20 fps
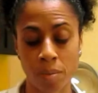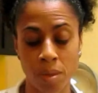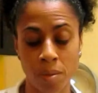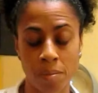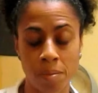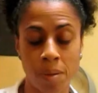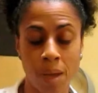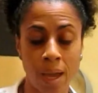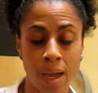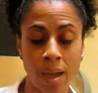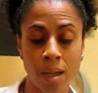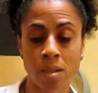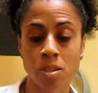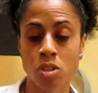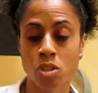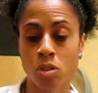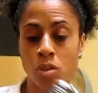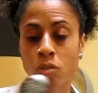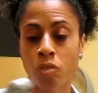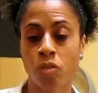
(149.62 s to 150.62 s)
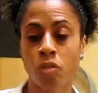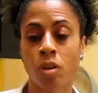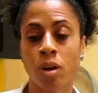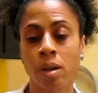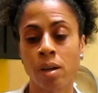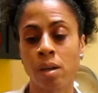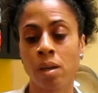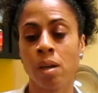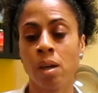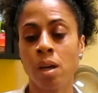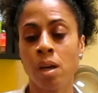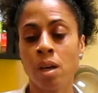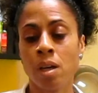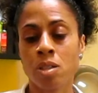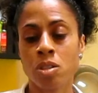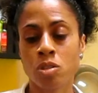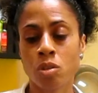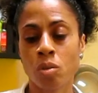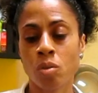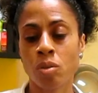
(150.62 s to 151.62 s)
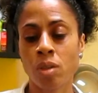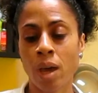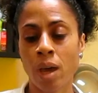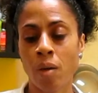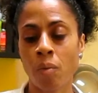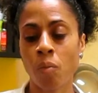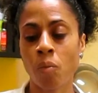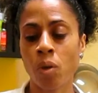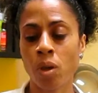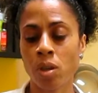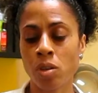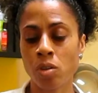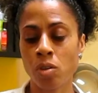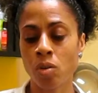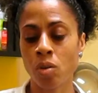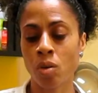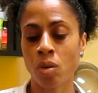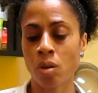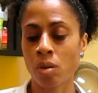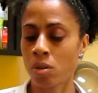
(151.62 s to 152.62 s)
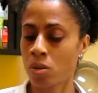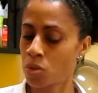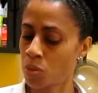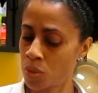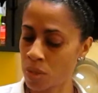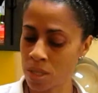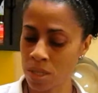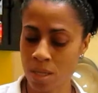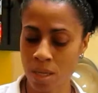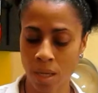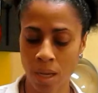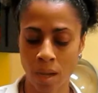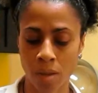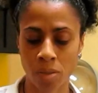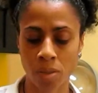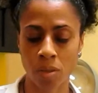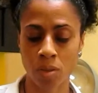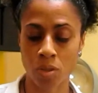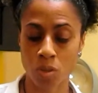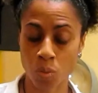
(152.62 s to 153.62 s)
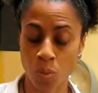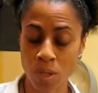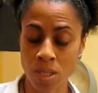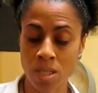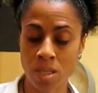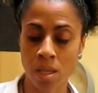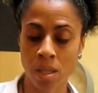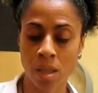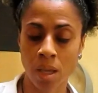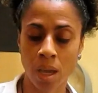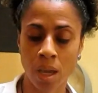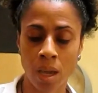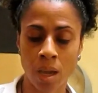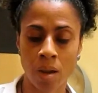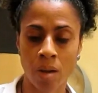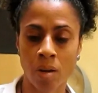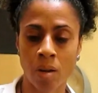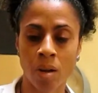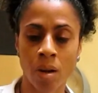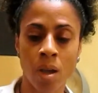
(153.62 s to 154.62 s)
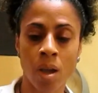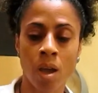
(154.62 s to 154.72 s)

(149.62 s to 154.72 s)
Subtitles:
the back to the front, so that when you're twisting the hair,